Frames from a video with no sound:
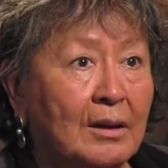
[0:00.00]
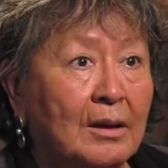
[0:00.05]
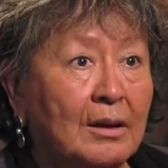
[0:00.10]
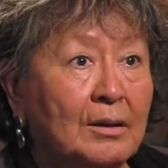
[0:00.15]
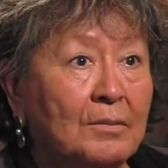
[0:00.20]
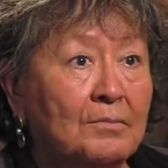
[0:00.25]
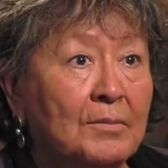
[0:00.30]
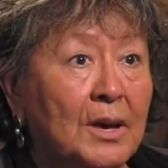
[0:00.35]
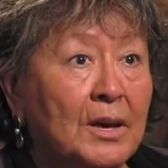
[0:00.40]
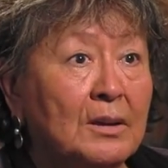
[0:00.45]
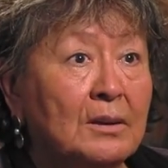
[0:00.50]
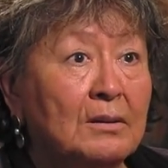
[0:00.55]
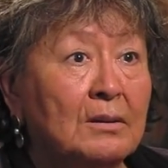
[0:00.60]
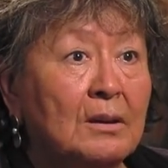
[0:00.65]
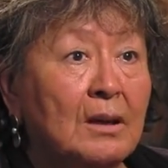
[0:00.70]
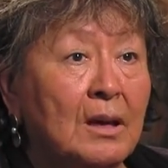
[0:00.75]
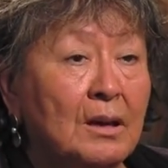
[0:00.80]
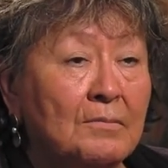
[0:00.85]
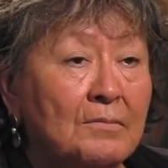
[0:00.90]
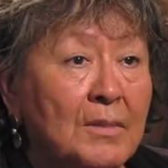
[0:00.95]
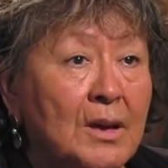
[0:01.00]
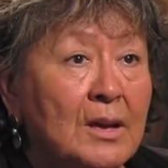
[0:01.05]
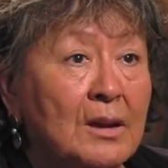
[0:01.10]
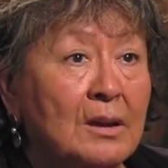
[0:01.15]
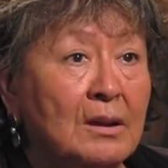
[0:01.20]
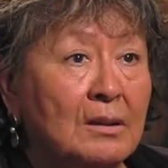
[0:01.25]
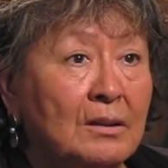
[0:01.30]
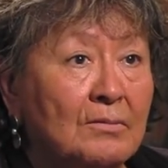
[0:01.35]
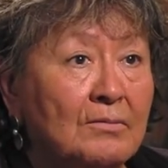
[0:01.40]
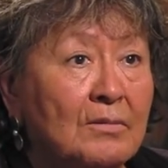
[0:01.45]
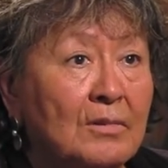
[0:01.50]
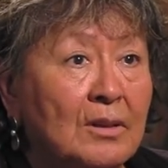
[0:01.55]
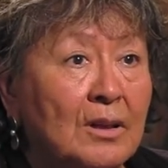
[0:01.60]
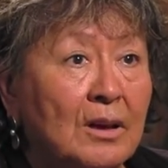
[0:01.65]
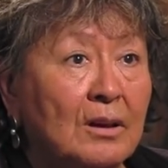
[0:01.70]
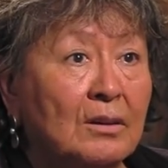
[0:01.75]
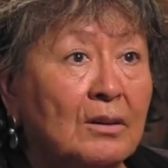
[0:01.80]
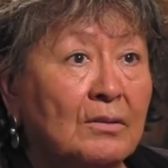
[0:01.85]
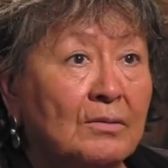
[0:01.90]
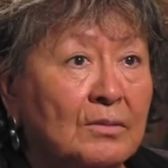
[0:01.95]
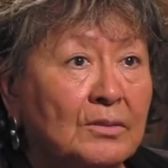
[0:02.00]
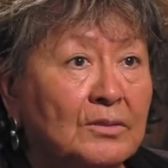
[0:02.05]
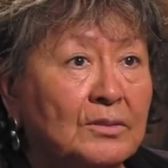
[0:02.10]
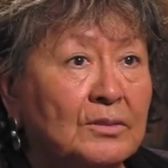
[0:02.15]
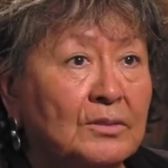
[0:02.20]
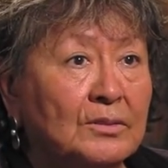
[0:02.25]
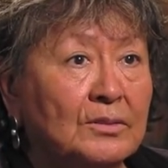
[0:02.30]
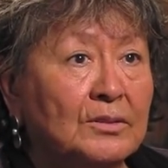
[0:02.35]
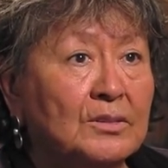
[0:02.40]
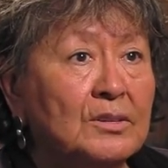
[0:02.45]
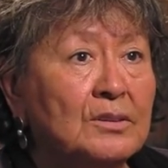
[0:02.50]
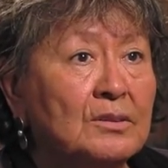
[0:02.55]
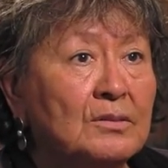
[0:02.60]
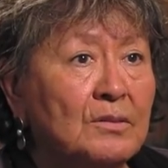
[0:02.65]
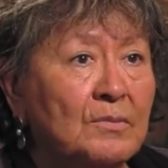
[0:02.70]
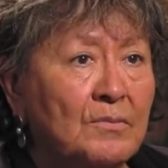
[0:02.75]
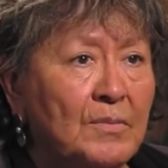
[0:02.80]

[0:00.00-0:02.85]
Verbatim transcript: I made I made a living like I was a single